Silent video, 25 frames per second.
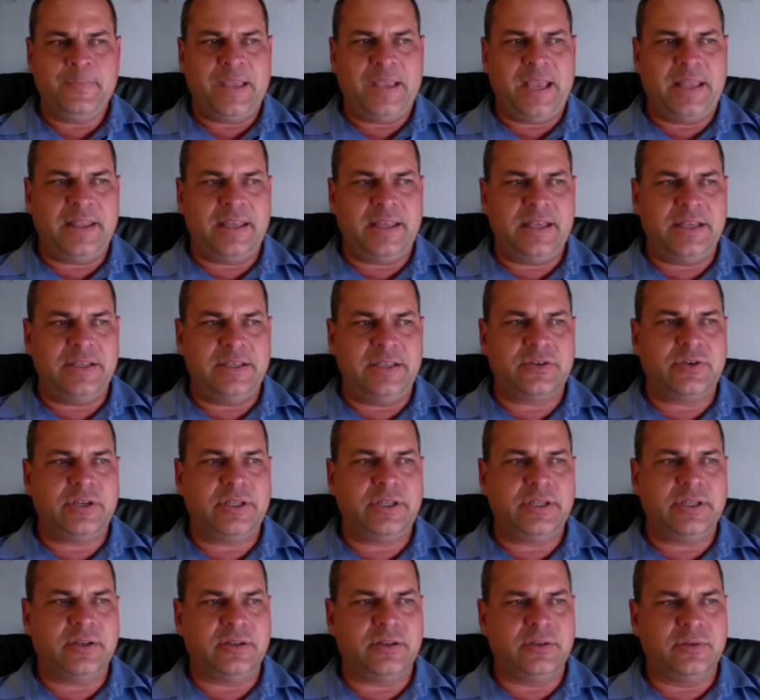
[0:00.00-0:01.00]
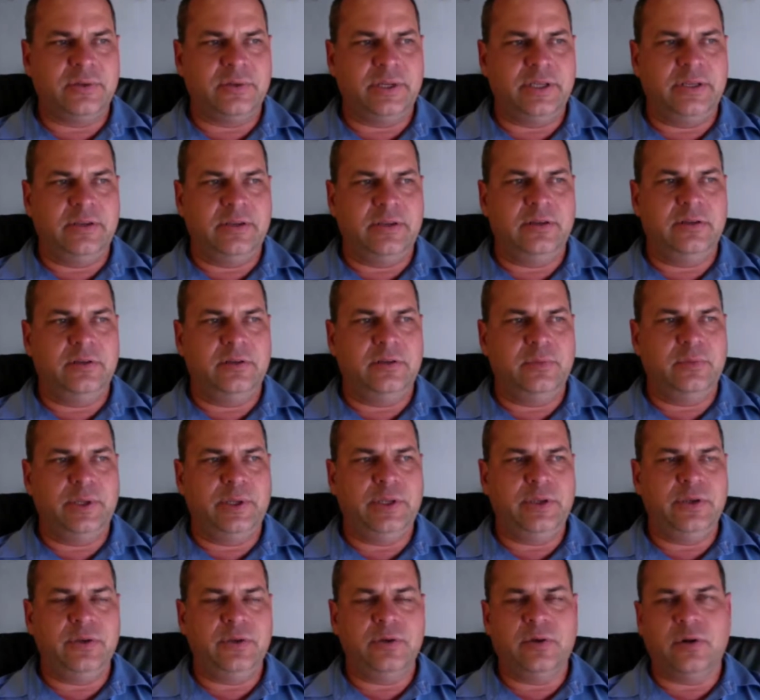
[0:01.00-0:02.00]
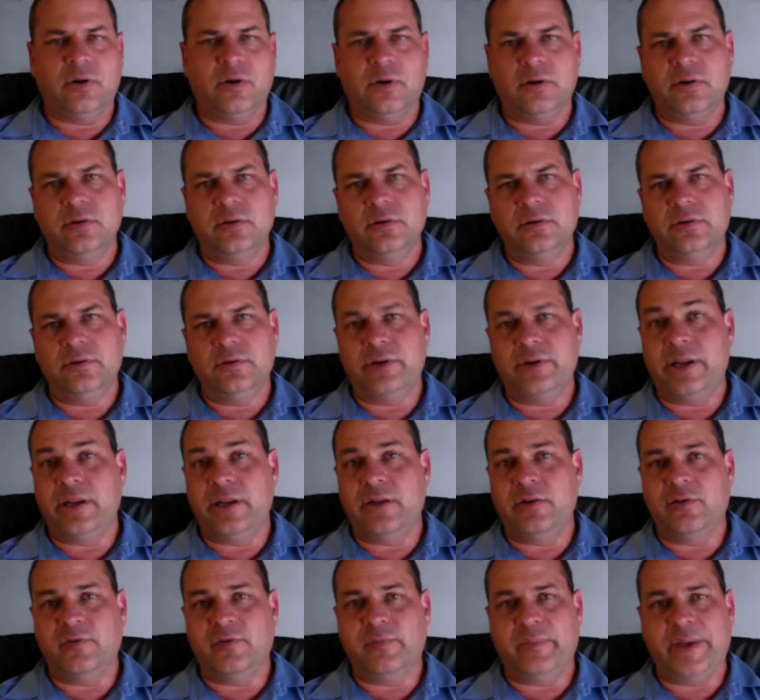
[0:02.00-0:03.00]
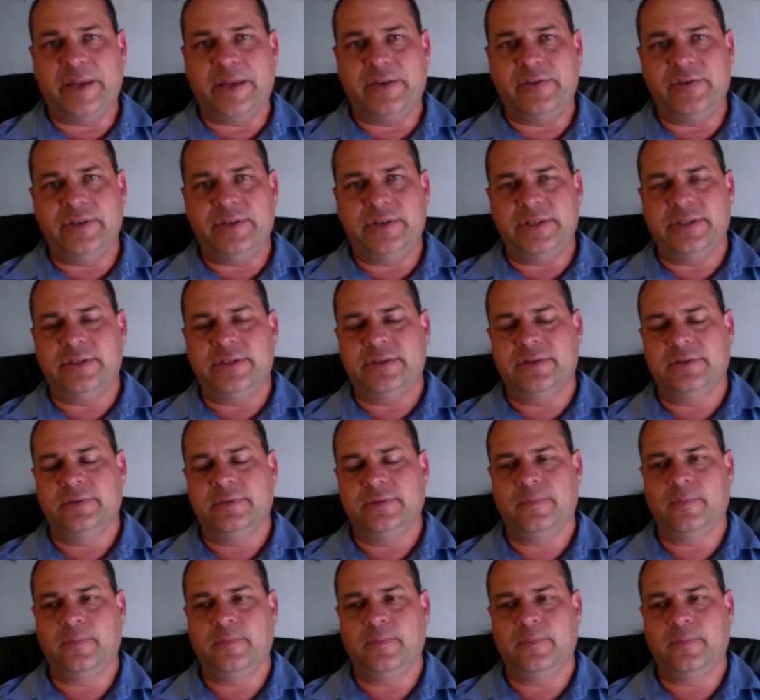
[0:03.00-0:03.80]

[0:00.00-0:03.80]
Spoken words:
And that is critical when you are running off batteries.